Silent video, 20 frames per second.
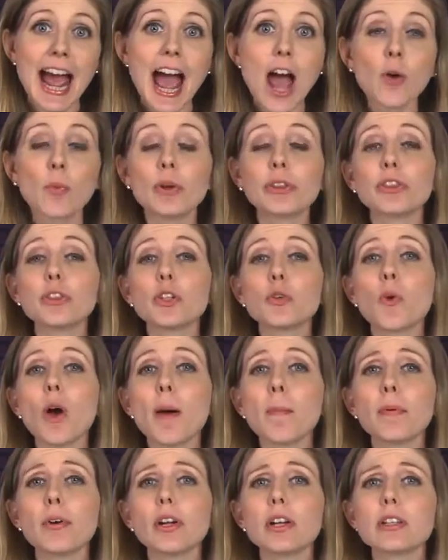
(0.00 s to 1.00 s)
And with the new
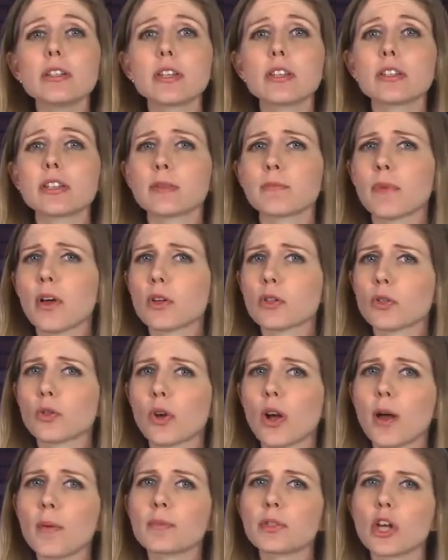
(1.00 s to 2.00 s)
operating system also
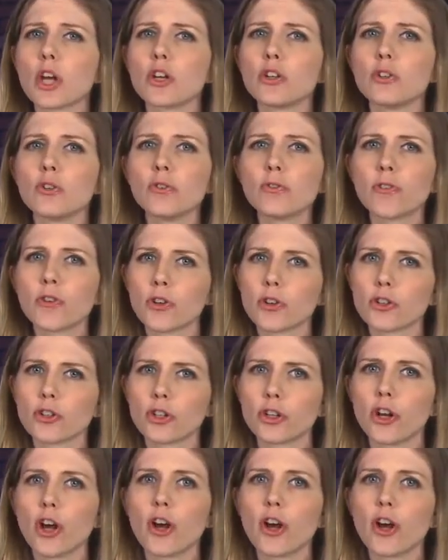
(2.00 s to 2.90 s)
comes a new version